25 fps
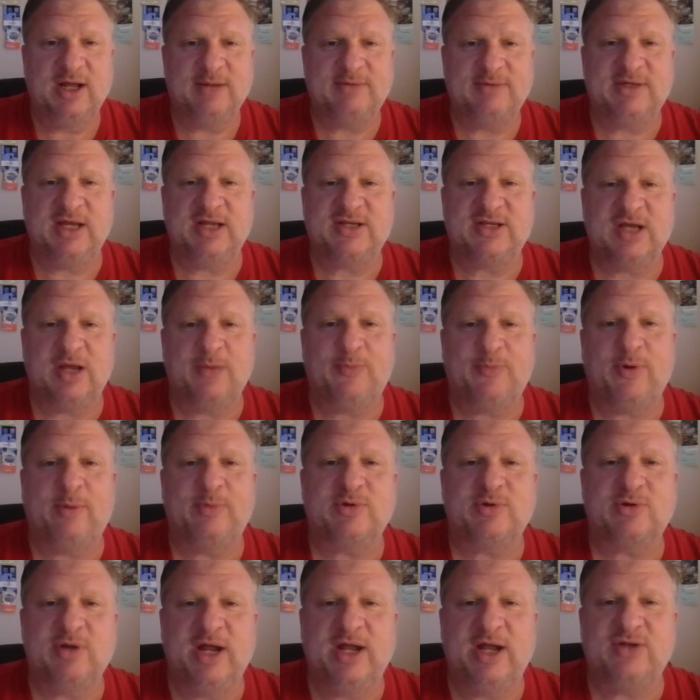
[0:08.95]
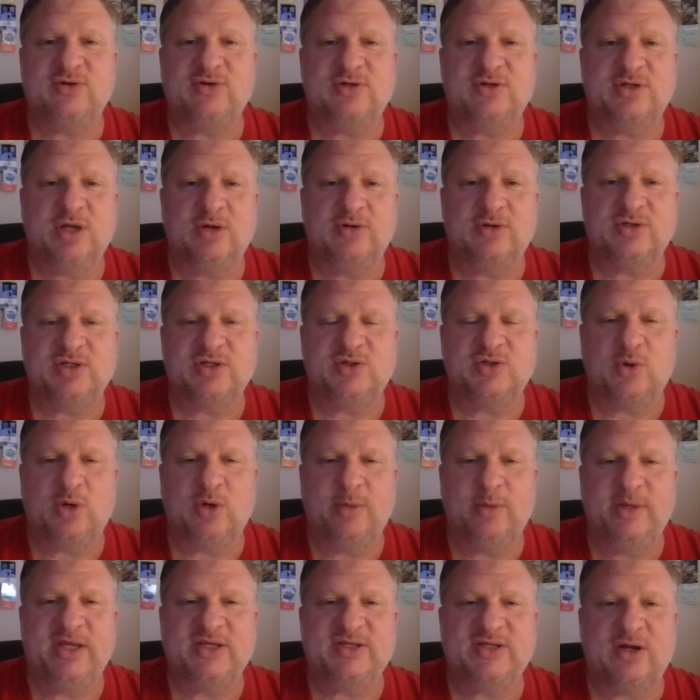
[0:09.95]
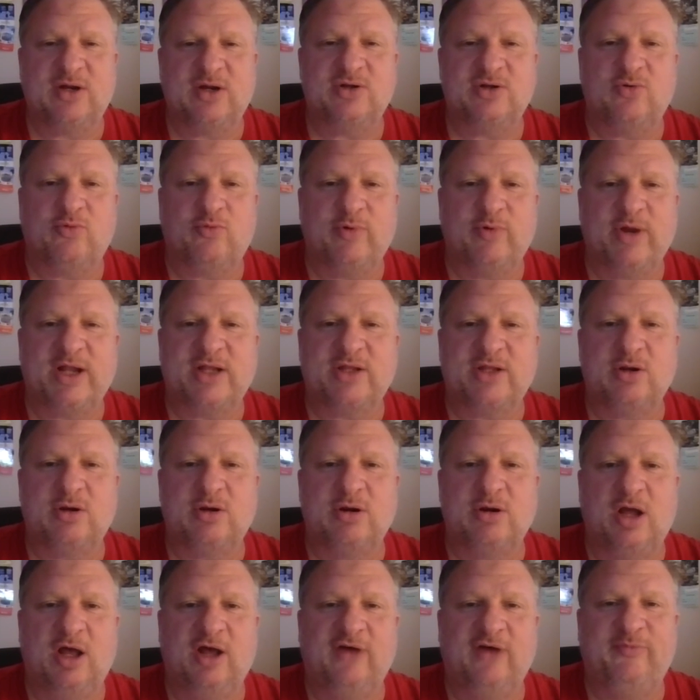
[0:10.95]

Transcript: T H I publisher Andrew Jones, and joining me is our Director